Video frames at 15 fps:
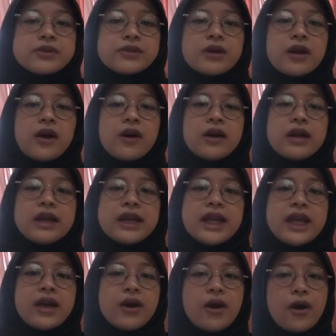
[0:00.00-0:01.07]
not
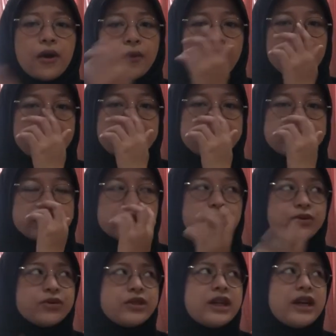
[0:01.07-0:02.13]
only what the
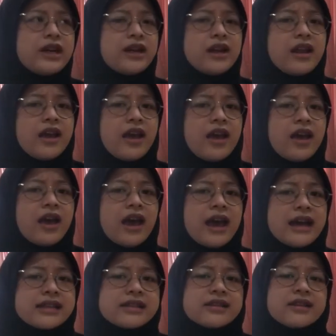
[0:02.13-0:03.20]
student
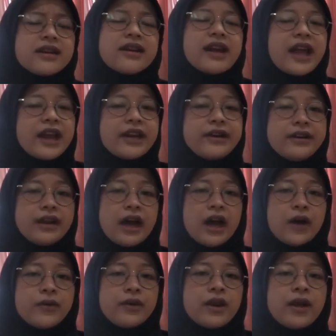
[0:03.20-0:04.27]
has learned and
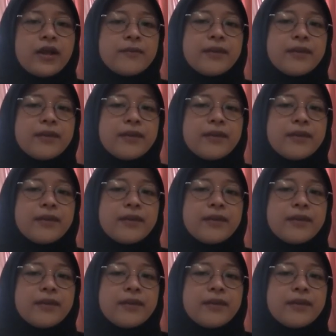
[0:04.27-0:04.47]
known,